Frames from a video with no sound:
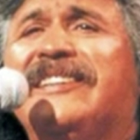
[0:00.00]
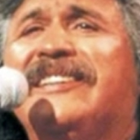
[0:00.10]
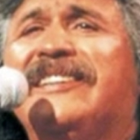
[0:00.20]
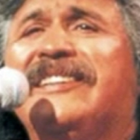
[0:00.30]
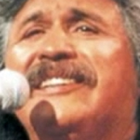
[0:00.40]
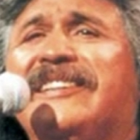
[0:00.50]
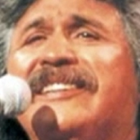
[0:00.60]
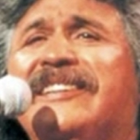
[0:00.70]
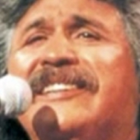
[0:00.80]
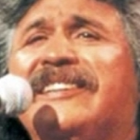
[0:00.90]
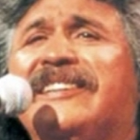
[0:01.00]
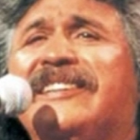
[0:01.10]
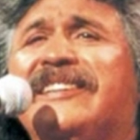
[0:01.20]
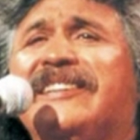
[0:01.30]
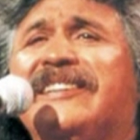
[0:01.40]

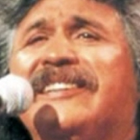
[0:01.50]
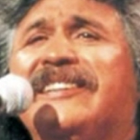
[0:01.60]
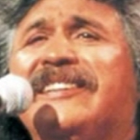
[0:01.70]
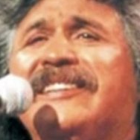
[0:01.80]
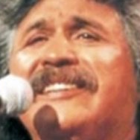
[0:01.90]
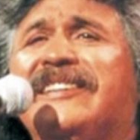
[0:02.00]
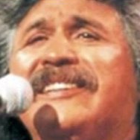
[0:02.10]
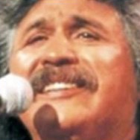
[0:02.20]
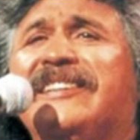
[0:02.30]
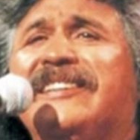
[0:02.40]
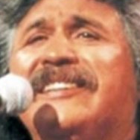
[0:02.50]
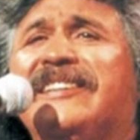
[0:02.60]
No one is speaking in this clip.